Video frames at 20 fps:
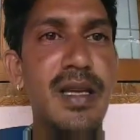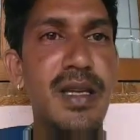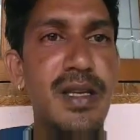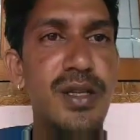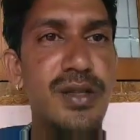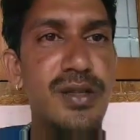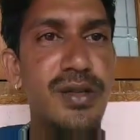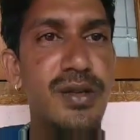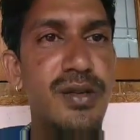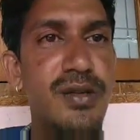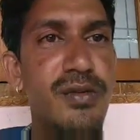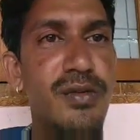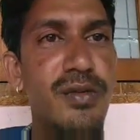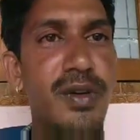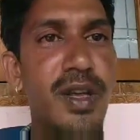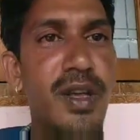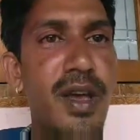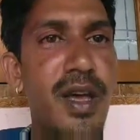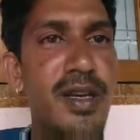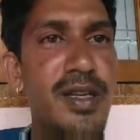So we
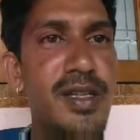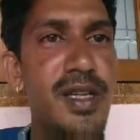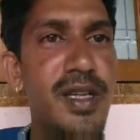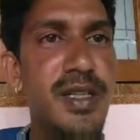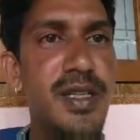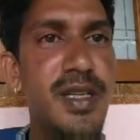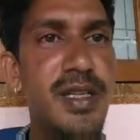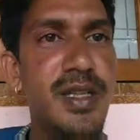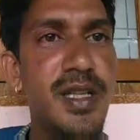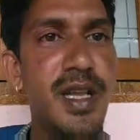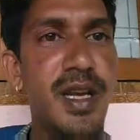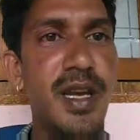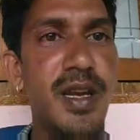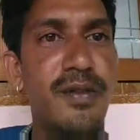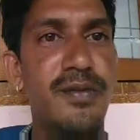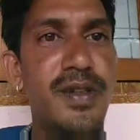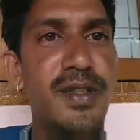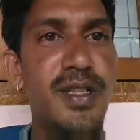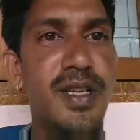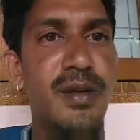are taking the left
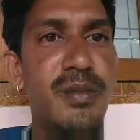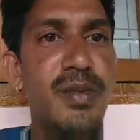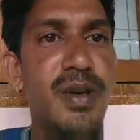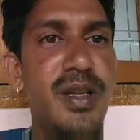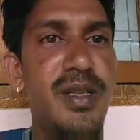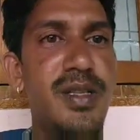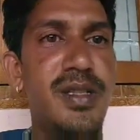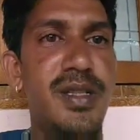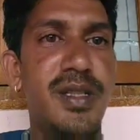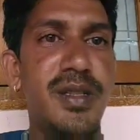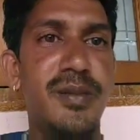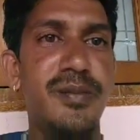sublist